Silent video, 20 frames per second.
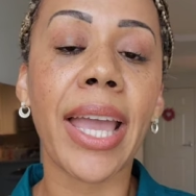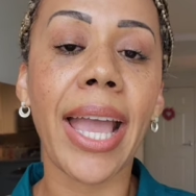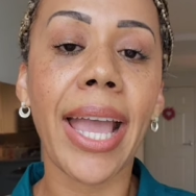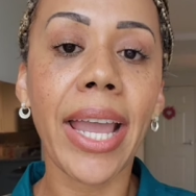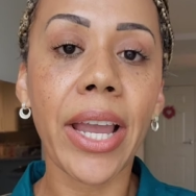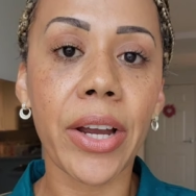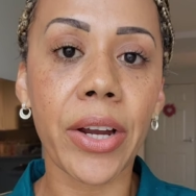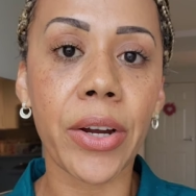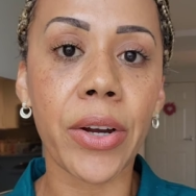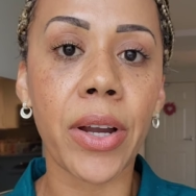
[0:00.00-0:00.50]

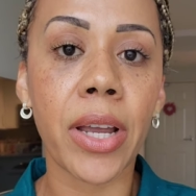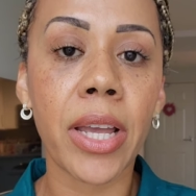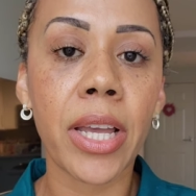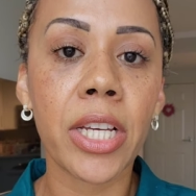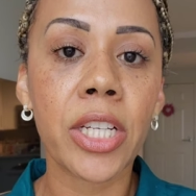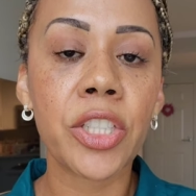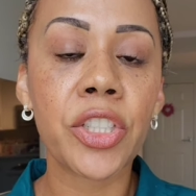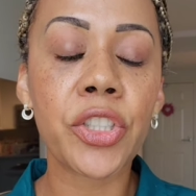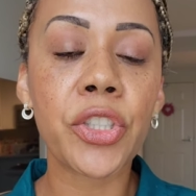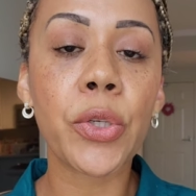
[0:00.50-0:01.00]
care
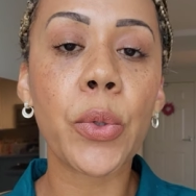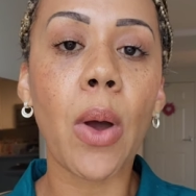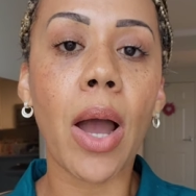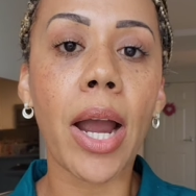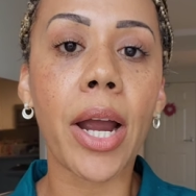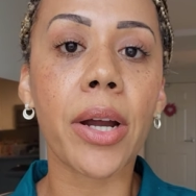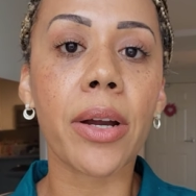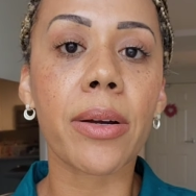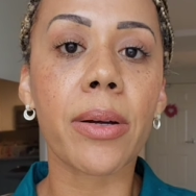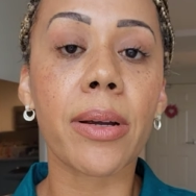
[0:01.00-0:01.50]
to
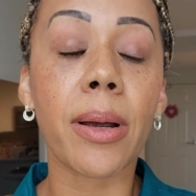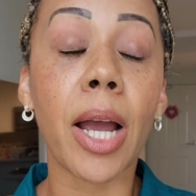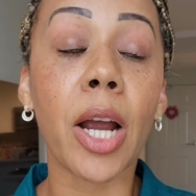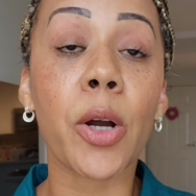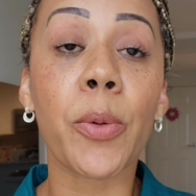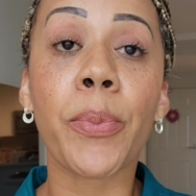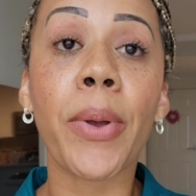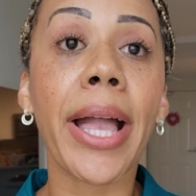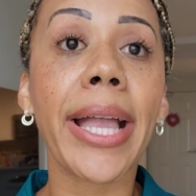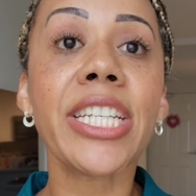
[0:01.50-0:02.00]

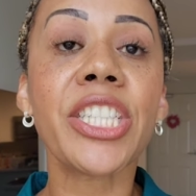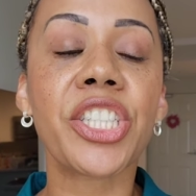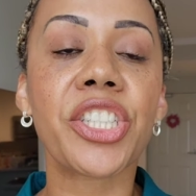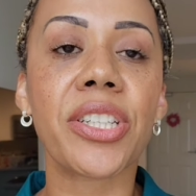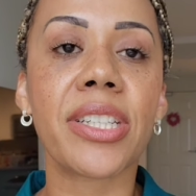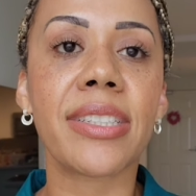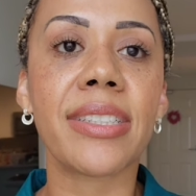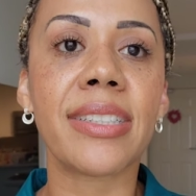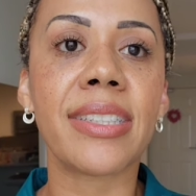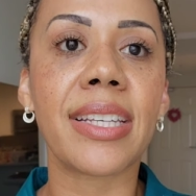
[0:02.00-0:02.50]
our
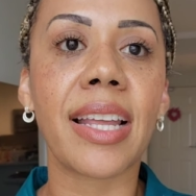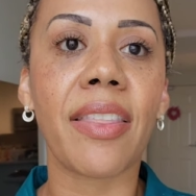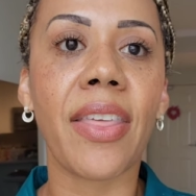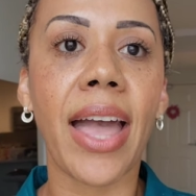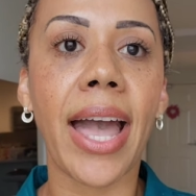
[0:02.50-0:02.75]
patients